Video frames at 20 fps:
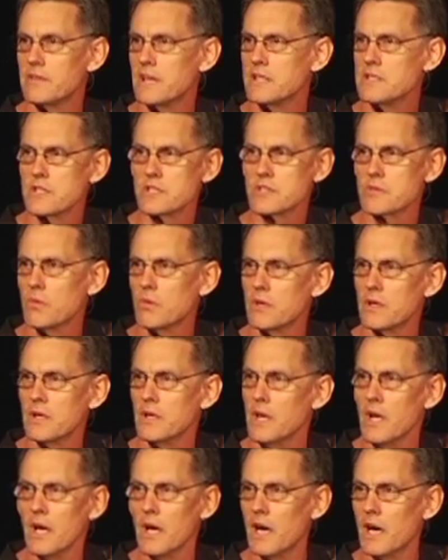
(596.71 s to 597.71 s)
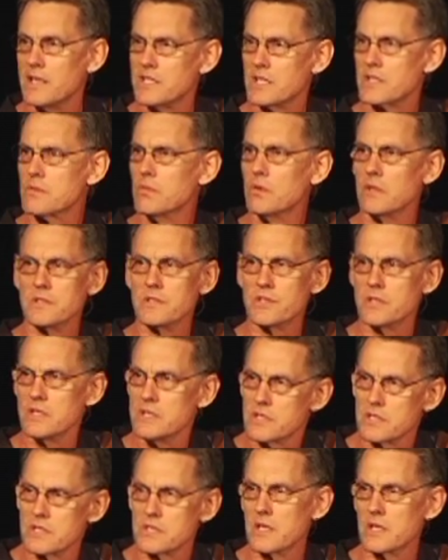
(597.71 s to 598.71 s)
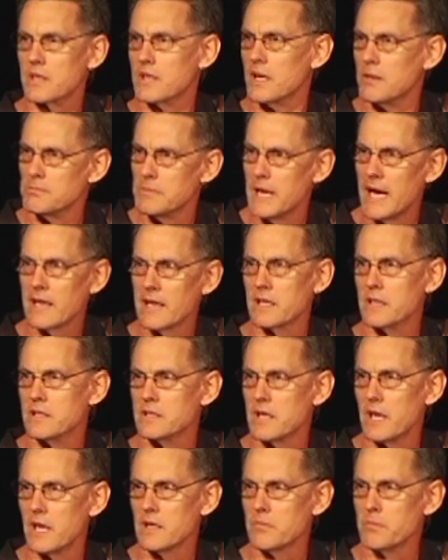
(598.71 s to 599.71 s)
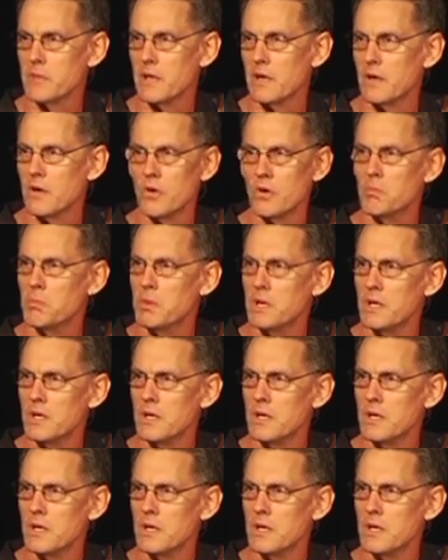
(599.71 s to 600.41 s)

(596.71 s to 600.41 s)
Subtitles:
I just want Jesus to come back and take me home.